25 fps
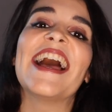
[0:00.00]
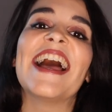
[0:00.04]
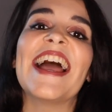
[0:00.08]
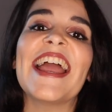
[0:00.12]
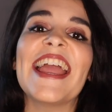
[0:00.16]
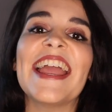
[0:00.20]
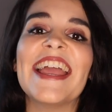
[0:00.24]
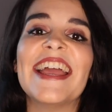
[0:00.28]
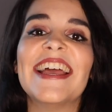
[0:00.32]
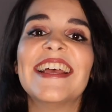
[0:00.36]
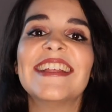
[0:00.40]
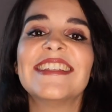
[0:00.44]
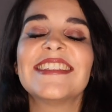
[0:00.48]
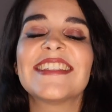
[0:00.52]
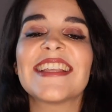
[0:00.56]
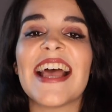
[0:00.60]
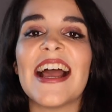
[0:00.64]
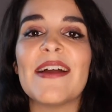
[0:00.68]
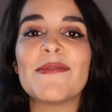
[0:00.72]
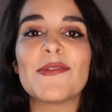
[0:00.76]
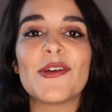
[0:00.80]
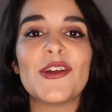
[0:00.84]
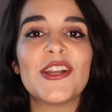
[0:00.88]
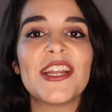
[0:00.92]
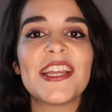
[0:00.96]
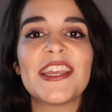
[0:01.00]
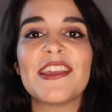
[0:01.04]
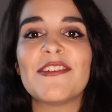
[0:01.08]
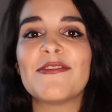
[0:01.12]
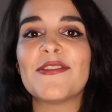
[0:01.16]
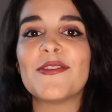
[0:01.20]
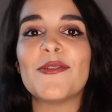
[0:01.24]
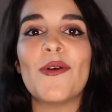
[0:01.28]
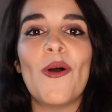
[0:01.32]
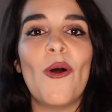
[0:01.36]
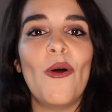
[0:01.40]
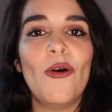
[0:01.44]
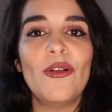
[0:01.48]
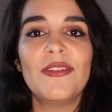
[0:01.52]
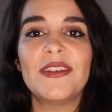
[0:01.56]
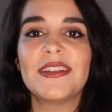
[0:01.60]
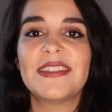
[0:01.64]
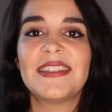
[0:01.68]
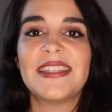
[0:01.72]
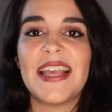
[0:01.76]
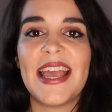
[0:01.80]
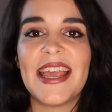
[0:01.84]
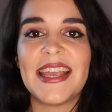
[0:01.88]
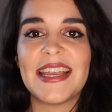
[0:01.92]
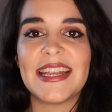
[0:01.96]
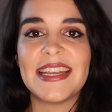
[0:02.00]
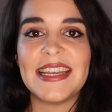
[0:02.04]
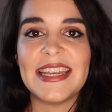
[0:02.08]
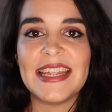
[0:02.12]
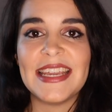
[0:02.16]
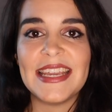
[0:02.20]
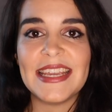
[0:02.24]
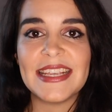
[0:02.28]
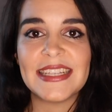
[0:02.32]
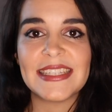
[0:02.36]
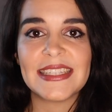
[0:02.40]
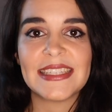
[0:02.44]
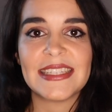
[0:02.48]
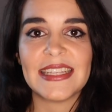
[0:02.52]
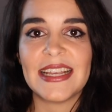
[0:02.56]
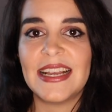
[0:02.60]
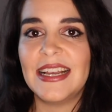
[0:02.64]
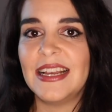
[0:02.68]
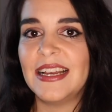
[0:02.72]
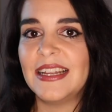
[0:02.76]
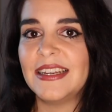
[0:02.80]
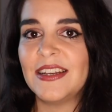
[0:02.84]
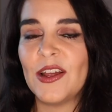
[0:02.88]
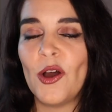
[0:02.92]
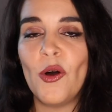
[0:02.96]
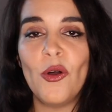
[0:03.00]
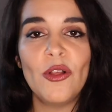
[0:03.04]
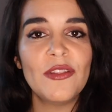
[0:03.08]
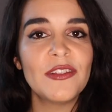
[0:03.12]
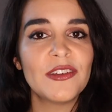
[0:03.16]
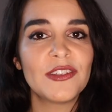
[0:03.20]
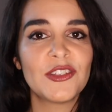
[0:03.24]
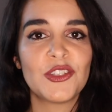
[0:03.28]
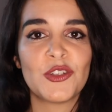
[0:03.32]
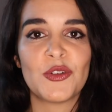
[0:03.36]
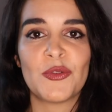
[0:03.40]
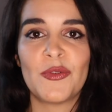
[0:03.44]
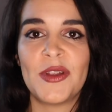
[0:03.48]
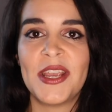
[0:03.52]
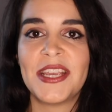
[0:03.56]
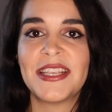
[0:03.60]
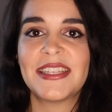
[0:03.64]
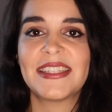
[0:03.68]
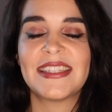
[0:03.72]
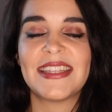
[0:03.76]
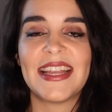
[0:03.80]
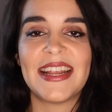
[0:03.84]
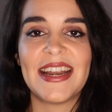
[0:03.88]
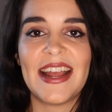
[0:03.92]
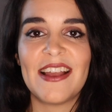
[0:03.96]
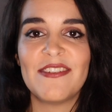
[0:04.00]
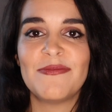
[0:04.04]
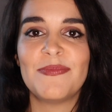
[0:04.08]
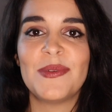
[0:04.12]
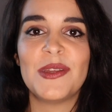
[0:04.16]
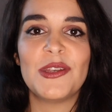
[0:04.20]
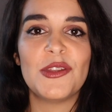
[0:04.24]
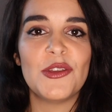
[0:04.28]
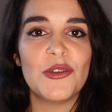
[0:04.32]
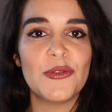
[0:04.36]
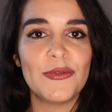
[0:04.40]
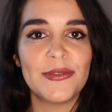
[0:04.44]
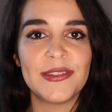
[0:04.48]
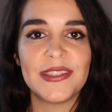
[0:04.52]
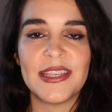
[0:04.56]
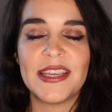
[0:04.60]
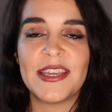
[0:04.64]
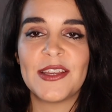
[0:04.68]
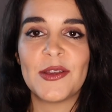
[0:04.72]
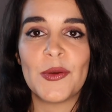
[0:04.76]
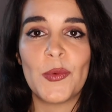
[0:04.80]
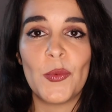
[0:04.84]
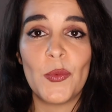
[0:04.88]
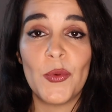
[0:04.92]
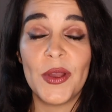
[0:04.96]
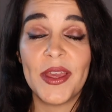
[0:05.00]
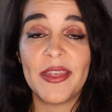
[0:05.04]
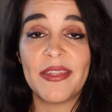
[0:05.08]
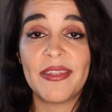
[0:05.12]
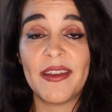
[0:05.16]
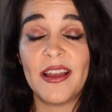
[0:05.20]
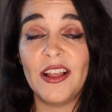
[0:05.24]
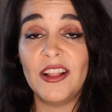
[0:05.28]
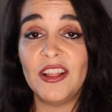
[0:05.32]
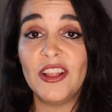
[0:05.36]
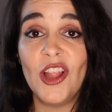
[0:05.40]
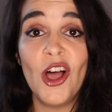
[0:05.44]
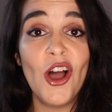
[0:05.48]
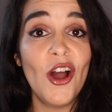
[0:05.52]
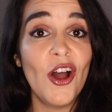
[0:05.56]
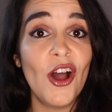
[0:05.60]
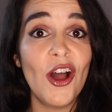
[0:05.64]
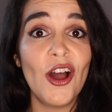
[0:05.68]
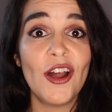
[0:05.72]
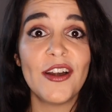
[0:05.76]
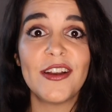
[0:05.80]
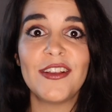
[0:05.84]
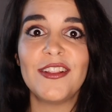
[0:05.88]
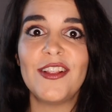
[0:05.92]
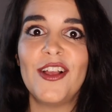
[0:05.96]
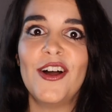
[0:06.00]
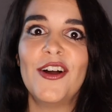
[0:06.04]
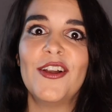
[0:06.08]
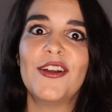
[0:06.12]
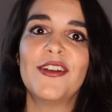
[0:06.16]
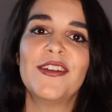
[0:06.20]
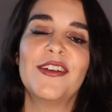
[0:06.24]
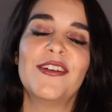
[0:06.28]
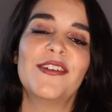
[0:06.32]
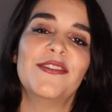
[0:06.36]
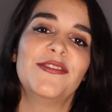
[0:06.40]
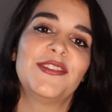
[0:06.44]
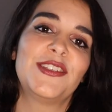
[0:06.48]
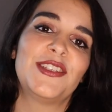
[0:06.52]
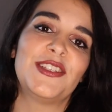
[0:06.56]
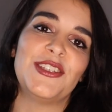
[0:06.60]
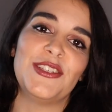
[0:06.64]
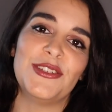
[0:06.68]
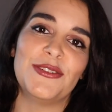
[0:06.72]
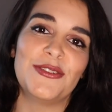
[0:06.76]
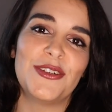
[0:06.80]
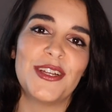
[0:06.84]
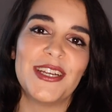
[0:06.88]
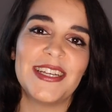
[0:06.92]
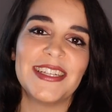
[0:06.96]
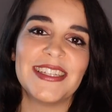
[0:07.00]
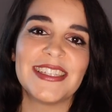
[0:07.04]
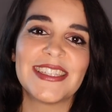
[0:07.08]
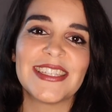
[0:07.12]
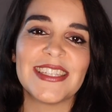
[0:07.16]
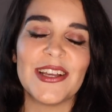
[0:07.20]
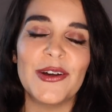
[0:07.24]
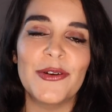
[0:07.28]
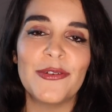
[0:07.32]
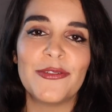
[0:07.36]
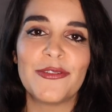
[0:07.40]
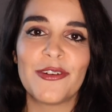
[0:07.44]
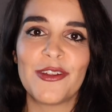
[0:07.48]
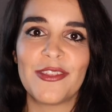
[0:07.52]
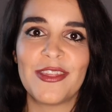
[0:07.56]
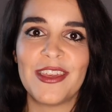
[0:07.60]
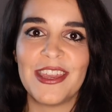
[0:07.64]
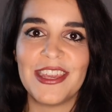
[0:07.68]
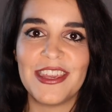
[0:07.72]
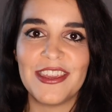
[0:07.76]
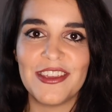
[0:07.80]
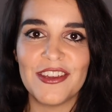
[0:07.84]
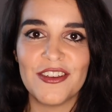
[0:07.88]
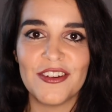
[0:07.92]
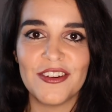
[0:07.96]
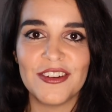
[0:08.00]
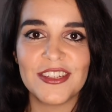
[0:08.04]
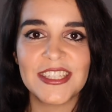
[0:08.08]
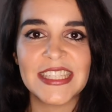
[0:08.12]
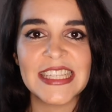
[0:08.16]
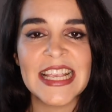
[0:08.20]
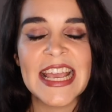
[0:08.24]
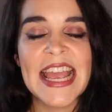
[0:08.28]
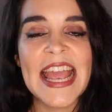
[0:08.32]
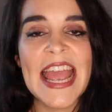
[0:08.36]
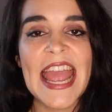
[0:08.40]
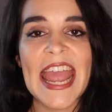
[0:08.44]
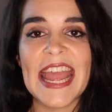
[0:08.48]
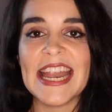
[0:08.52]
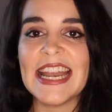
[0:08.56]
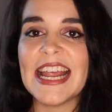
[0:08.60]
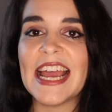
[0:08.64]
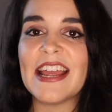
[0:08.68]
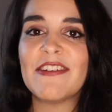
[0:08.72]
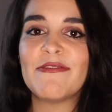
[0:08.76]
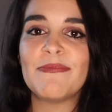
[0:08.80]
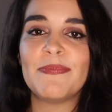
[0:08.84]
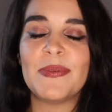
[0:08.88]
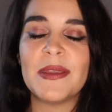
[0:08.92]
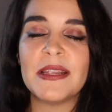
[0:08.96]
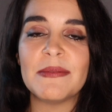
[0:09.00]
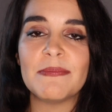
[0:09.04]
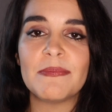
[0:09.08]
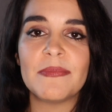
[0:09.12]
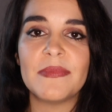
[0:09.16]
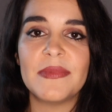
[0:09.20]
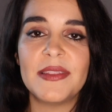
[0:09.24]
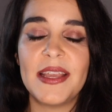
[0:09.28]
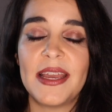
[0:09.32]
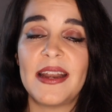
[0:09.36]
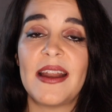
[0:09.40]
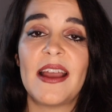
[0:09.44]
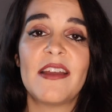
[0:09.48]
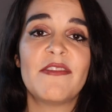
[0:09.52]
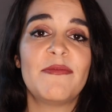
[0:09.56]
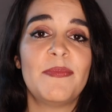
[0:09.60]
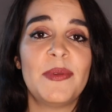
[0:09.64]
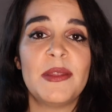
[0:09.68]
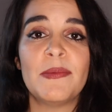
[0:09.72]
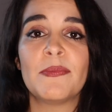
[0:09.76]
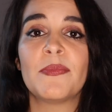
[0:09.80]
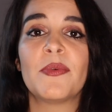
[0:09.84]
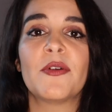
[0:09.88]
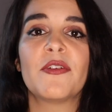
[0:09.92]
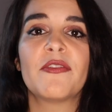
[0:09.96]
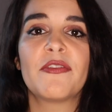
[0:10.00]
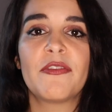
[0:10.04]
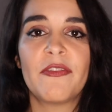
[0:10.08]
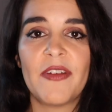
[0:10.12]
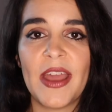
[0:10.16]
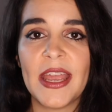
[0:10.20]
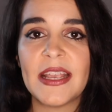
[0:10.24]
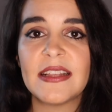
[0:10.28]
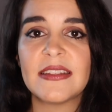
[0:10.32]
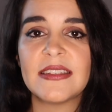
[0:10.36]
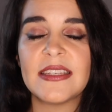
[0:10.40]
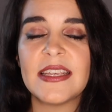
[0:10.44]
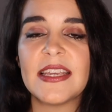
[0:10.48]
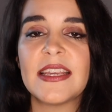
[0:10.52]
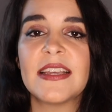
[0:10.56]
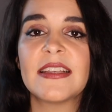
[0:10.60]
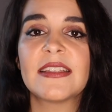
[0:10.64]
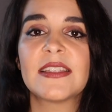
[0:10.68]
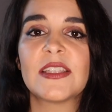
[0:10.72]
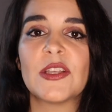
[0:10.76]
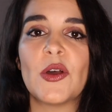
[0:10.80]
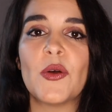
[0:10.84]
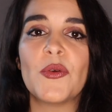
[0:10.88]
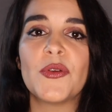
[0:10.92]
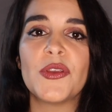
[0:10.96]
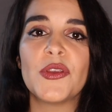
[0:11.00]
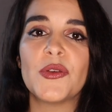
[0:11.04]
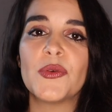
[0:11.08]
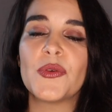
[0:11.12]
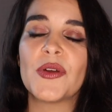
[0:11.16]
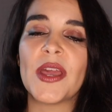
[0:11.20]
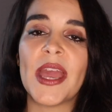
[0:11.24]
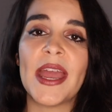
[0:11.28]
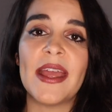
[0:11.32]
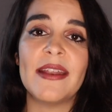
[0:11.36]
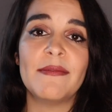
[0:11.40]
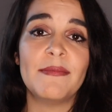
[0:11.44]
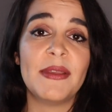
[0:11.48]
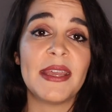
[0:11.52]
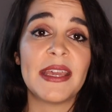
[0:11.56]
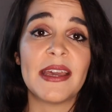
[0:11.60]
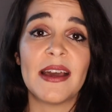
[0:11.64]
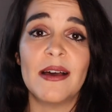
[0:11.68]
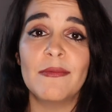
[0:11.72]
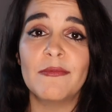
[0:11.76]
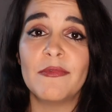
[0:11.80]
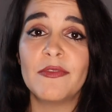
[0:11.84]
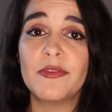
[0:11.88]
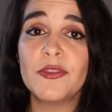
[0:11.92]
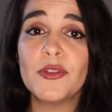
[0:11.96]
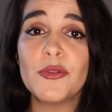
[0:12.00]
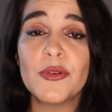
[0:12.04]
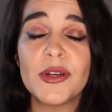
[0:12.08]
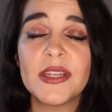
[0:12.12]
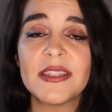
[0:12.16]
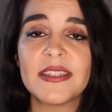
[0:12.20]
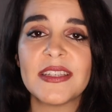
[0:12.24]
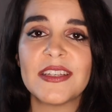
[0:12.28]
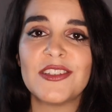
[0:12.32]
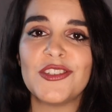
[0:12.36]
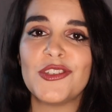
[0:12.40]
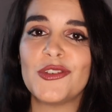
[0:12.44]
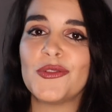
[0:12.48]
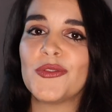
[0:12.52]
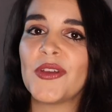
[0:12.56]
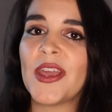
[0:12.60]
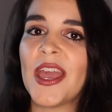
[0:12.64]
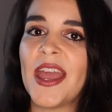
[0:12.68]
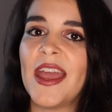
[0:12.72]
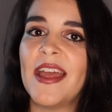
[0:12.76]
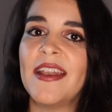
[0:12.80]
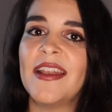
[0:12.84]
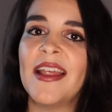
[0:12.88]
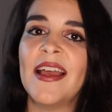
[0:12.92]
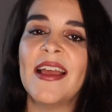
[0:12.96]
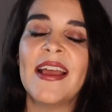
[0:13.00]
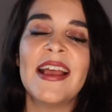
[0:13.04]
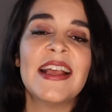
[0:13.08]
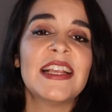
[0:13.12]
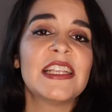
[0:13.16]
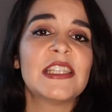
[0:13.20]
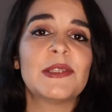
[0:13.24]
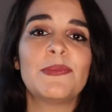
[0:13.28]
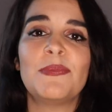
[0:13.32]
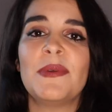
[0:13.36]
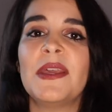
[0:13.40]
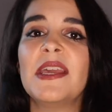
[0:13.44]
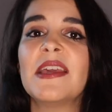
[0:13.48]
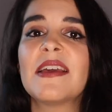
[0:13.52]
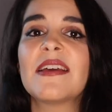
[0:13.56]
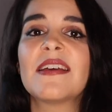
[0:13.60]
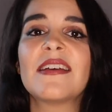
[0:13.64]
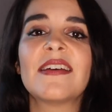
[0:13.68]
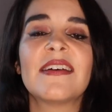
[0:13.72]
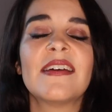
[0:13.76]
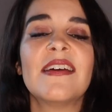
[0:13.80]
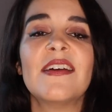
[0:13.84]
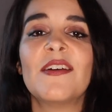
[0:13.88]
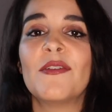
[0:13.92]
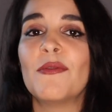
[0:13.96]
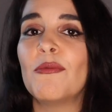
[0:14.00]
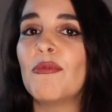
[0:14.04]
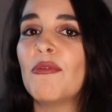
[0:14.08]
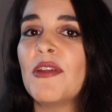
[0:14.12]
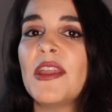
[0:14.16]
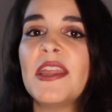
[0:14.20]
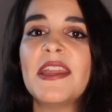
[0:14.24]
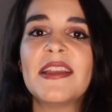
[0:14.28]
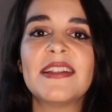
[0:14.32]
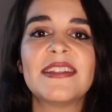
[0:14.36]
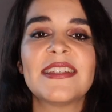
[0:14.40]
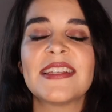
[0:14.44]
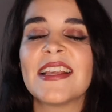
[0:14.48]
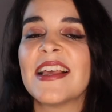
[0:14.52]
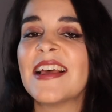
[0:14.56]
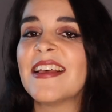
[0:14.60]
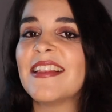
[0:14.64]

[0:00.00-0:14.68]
and I'm going to give you all the techniques and all the tricks that I've been using with a lot a lot of students over the years and I've been that I've been perfecting so you can become fluent and you can speak read,